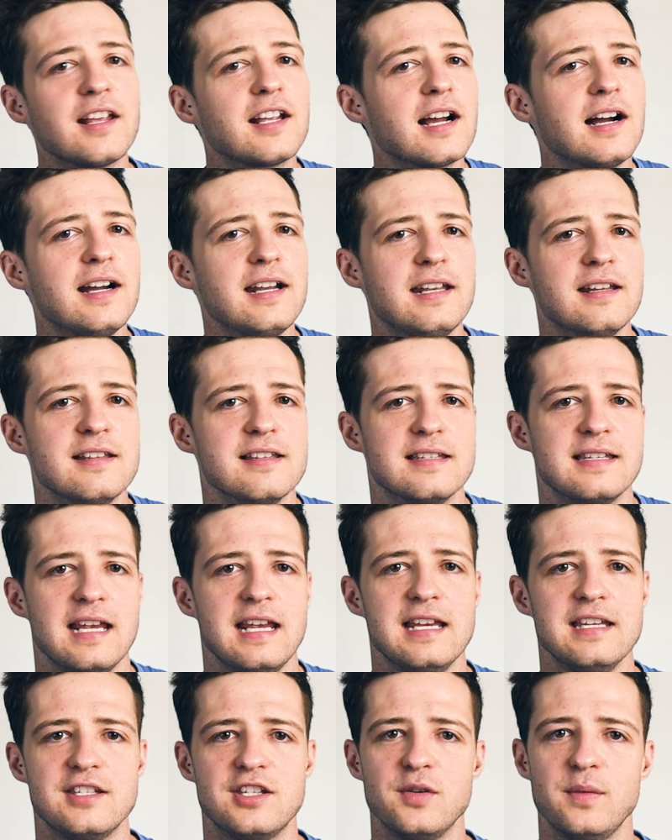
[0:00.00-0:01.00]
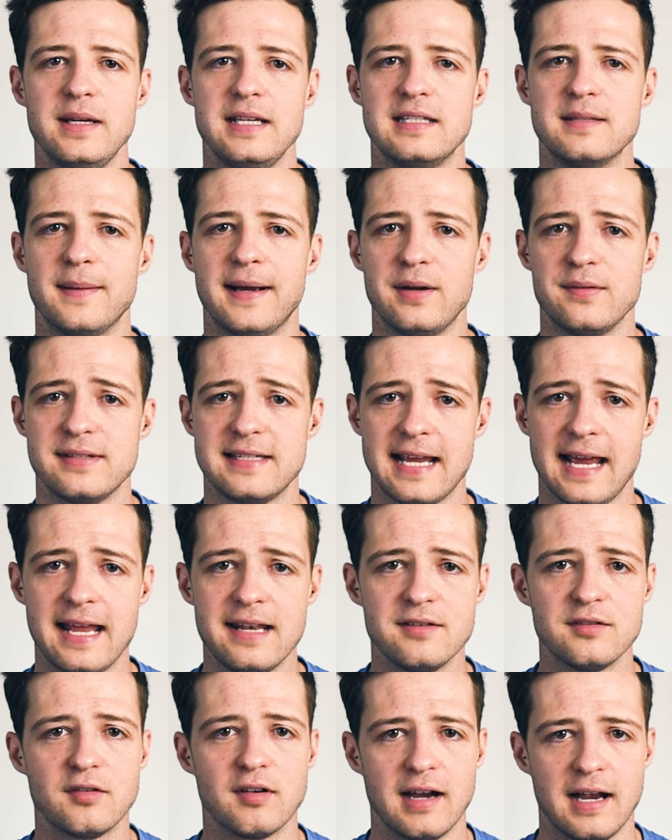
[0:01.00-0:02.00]
The guidance is to eat about
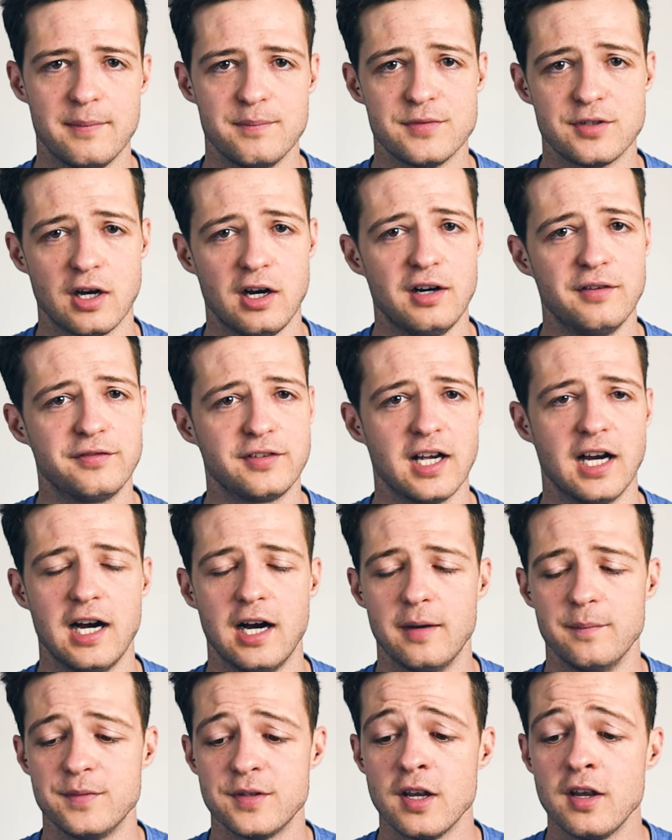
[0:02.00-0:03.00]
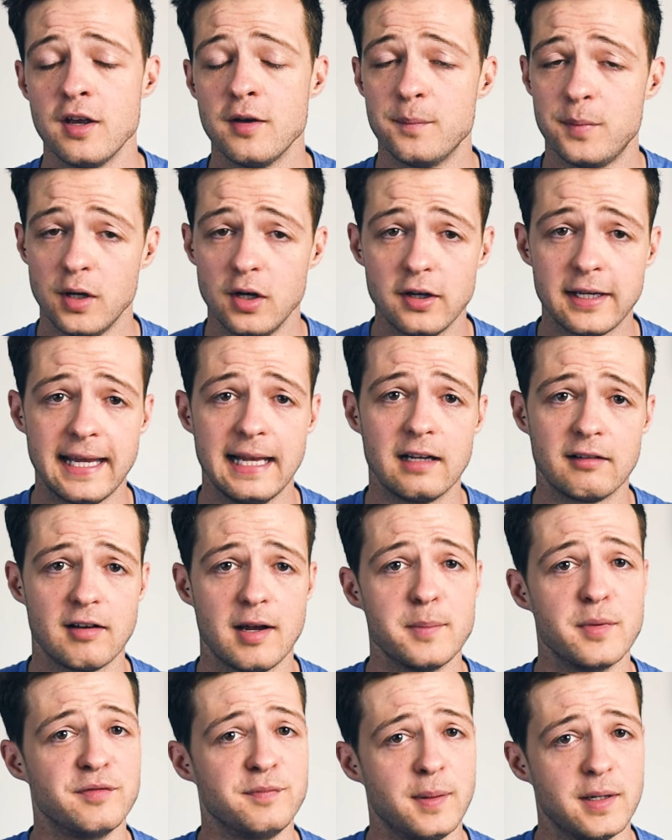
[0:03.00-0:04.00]
10 grams of carbs per
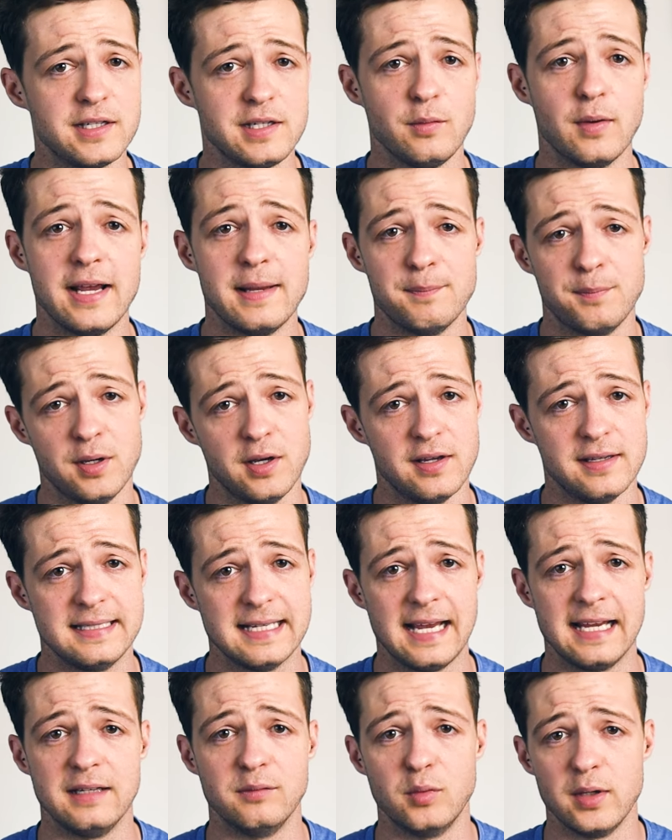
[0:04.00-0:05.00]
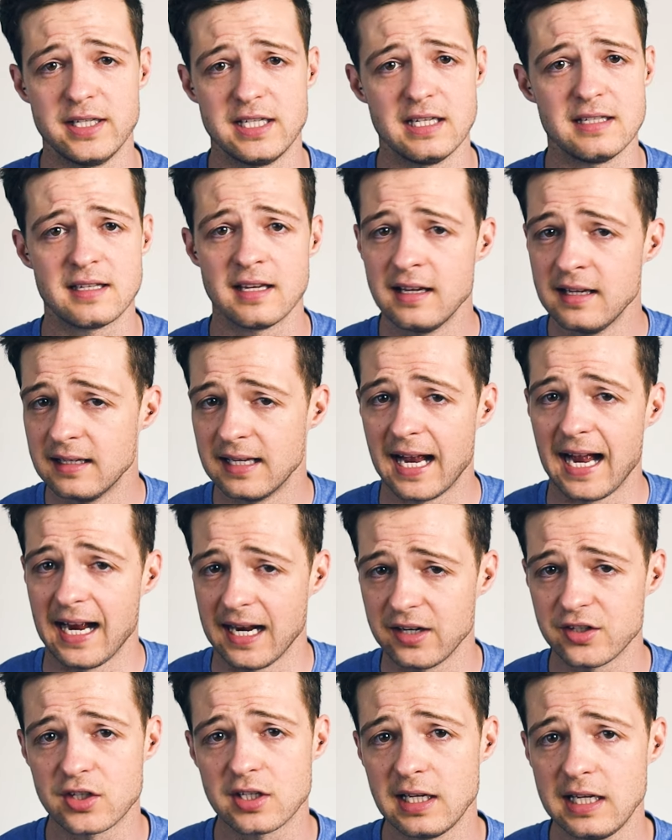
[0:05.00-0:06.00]
kilogram of body weight per day, which is
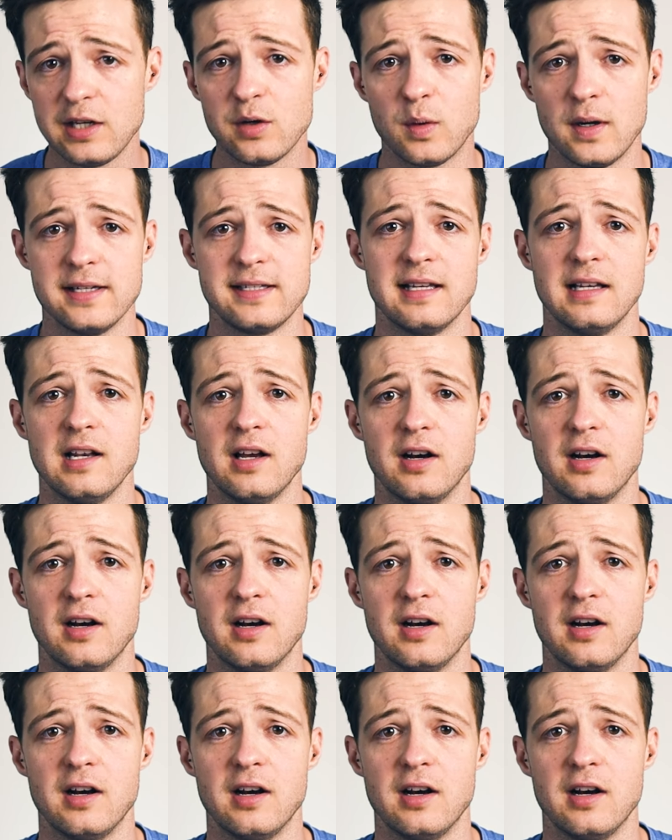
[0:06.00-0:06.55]
actually quite a